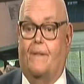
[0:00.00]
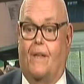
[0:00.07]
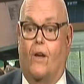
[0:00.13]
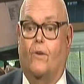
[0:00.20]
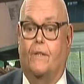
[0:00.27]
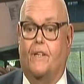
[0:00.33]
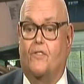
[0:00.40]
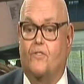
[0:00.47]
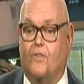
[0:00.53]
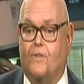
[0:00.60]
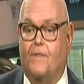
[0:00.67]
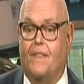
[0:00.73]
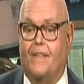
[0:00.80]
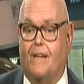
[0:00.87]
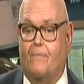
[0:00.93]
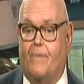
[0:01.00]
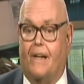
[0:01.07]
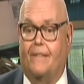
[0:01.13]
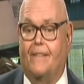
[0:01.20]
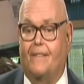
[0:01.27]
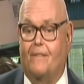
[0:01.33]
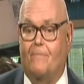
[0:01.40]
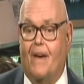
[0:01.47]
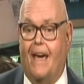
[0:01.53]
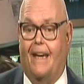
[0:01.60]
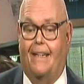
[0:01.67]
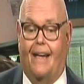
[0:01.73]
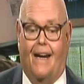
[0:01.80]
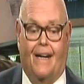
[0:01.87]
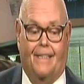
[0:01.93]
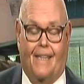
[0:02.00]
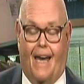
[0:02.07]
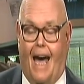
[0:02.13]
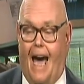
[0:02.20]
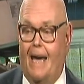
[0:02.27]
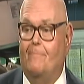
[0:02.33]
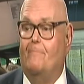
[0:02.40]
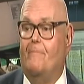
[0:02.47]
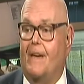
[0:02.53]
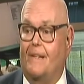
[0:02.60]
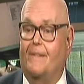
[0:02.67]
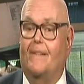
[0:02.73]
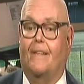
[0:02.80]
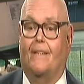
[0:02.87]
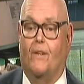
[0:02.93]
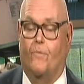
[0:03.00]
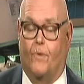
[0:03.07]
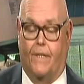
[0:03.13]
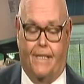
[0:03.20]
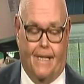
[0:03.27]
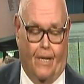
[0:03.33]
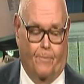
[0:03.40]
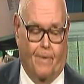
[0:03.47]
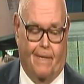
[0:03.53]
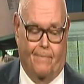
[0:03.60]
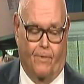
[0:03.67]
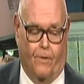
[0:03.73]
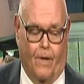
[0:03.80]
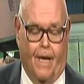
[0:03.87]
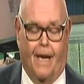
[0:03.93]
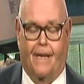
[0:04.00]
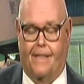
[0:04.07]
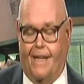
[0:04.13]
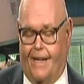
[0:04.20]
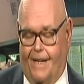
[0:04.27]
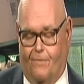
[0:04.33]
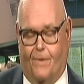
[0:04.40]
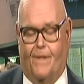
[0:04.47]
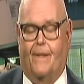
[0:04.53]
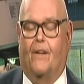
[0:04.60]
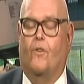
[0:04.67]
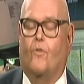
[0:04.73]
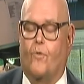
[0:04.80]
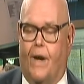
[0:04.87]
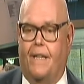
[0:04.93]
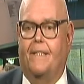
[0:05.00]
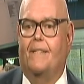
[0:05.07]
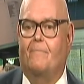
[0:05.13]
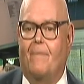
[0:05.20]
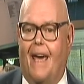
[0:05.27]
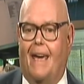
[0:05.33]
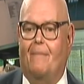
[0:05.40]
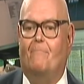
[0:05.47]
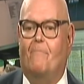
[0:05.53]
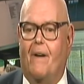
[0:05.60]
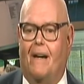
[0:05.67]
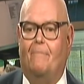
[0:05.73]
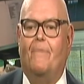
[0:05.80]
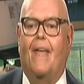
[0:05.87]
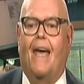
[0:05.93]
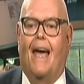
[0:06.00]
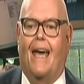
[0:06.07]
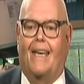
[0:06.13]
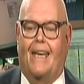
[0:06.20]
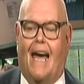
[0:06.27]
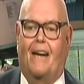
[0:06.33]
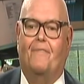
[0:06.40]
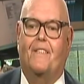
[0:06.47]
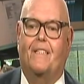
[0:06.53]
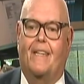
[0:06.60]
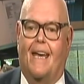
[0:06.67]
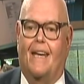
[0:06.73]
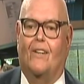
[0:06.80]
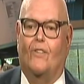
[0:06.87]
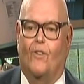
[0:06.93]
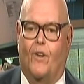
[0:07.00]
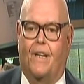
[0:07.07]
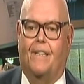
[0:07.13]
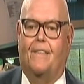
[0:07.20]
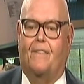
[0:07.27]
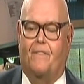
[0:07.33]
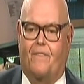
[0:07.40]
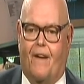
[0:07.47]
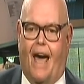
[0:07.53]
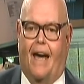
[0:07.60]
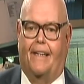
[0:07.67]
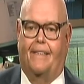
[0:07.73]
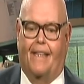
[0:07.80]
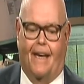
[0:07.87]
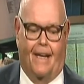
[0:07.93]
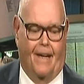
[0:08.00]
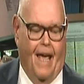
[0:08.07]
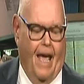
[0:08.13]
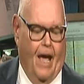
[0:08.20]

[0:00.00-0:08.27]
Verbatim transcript: the only true thing about the debate. Uh, the hype basically will tell people that it was a great debate, but you have to take a look at the fact that